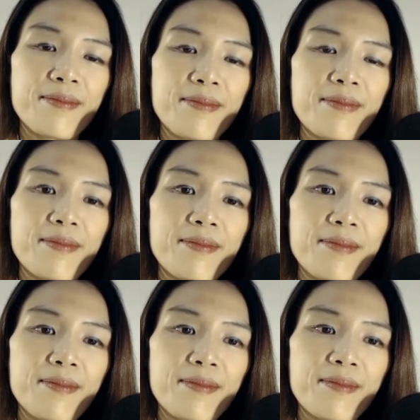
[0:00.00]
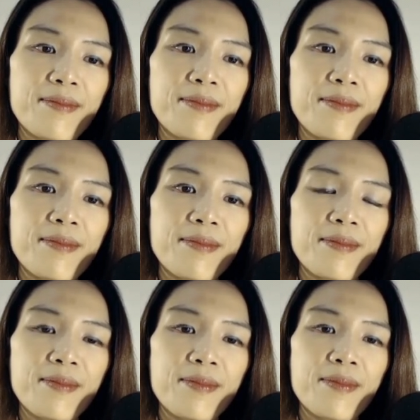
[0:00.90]

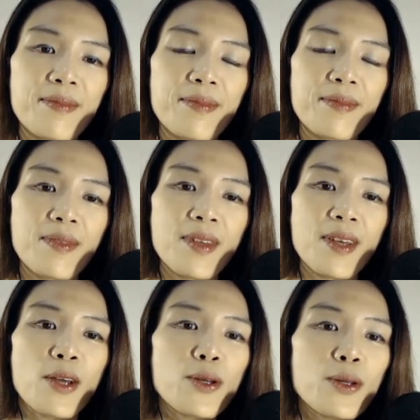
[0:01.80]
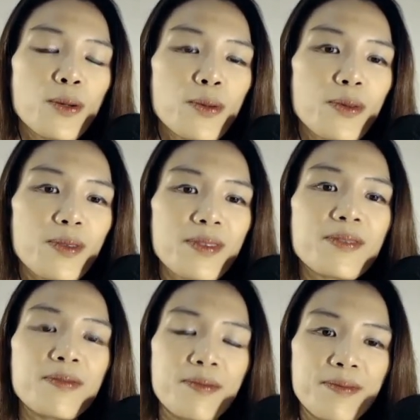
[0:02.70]

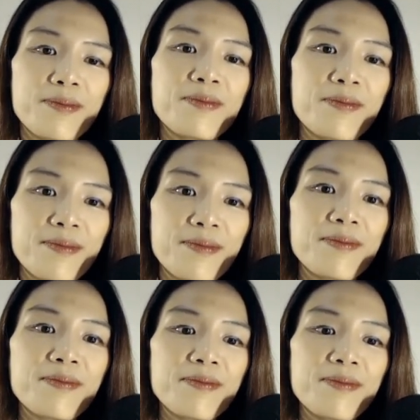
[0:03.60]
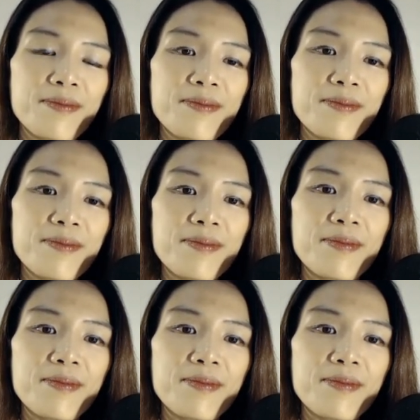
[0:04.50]
(not speaking)